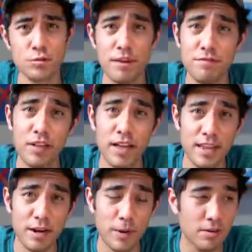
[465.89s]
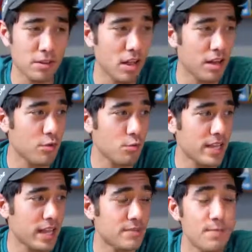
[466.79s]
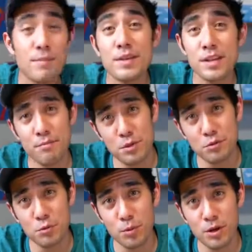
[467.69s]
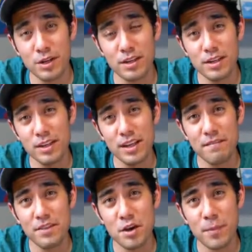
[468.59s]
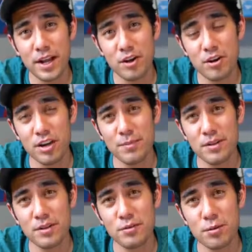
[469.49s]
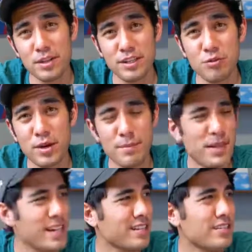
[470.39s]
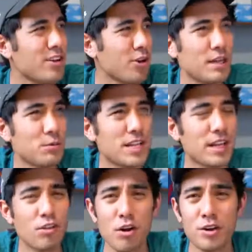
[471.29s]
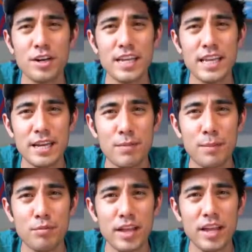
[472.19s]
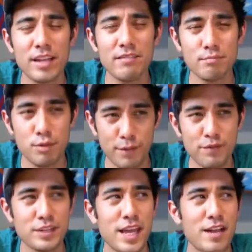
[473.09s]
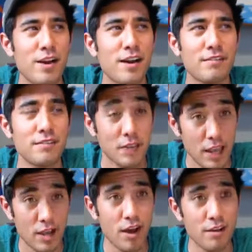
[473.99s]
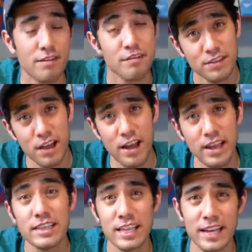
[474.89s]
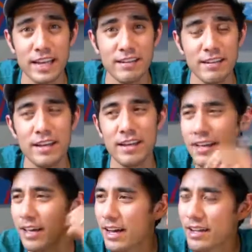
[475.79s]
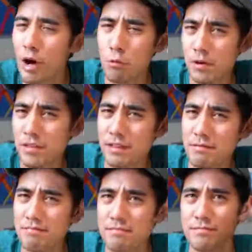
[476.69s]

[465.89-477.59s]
So I'd fly that around a lot on the weekends, maybe commute to work, even though my current commute is only 20 minutes. So it would take longer to get in my plane, prep for takeoff, fly, land, not worth it.